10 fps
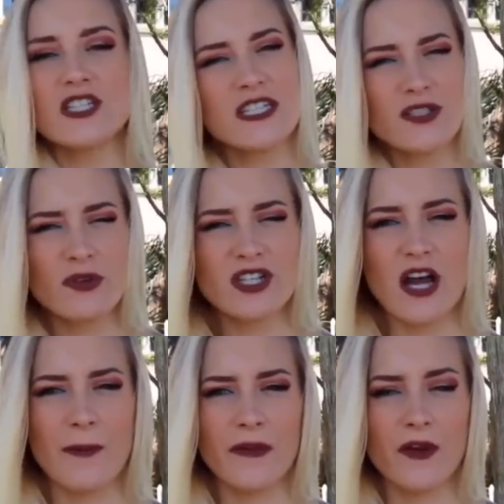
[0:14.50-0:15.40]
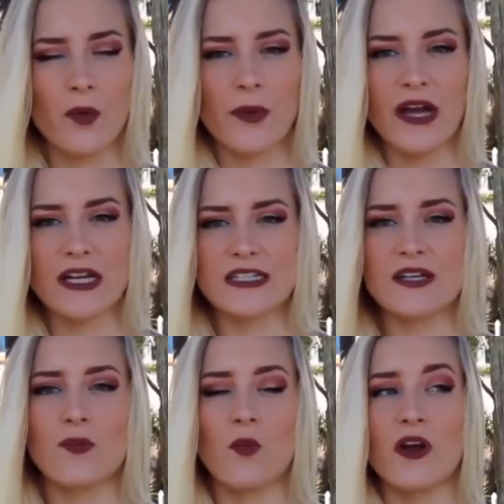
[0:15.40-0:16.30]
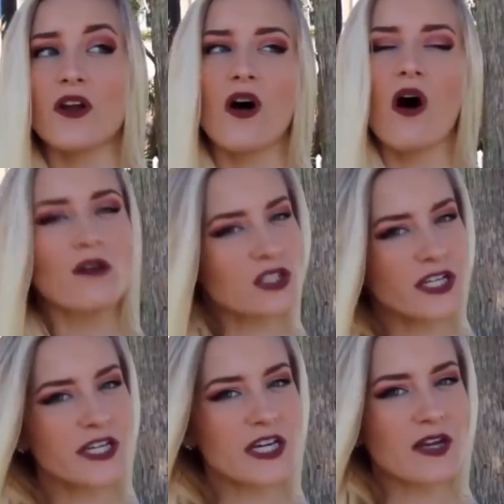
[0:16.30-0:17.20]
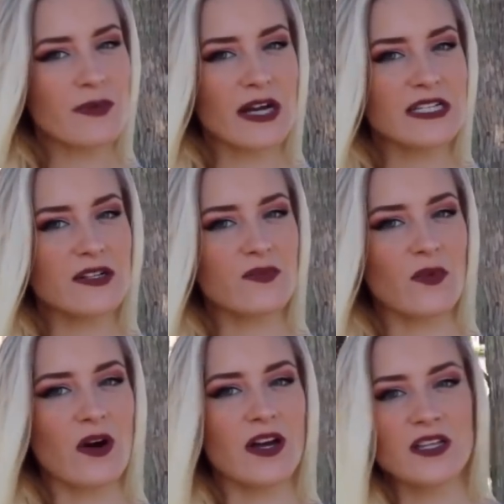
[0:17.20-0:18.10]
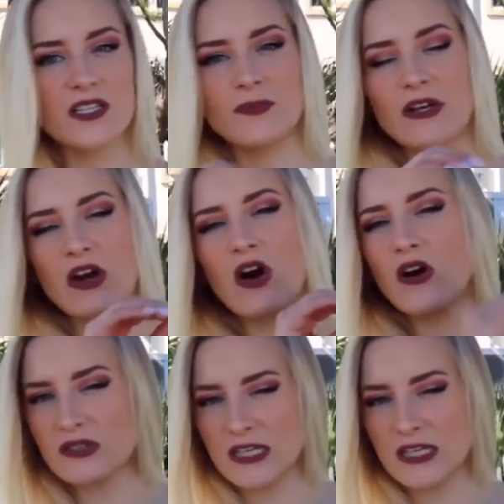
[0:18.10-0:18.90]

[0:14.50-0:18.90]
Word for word: just to switch it up a little bit, because I didn't want all cheeky, but I didn't want to be all